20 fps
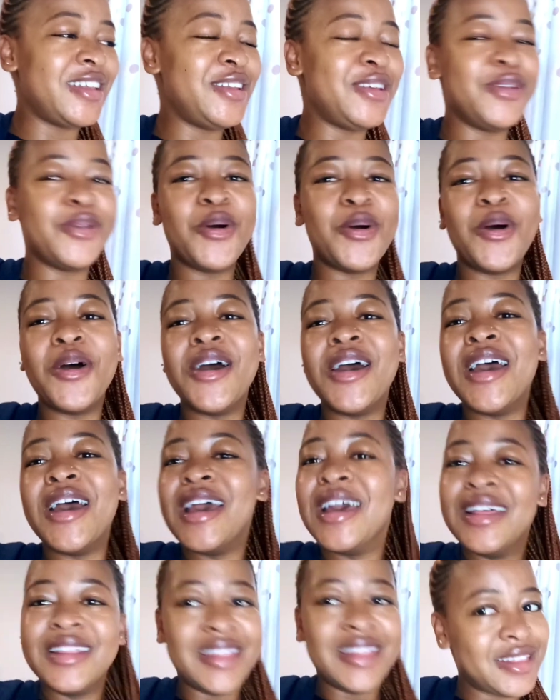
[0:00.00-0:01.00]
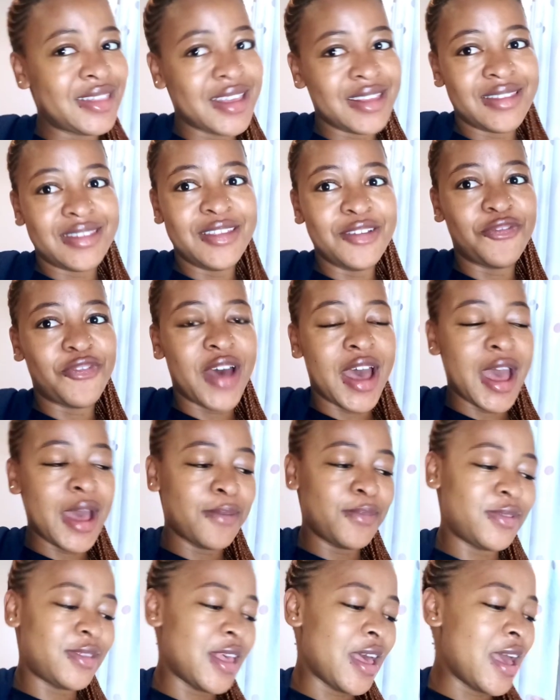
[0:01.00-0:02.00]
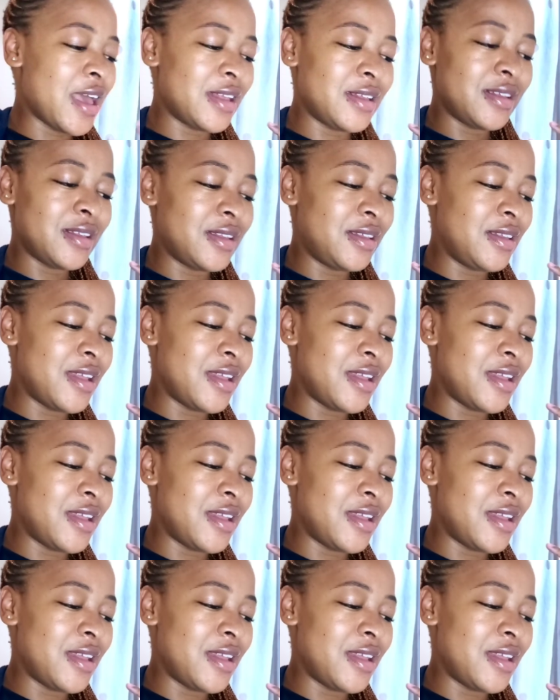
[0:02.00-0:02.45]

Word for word: you know. That that's the vibes and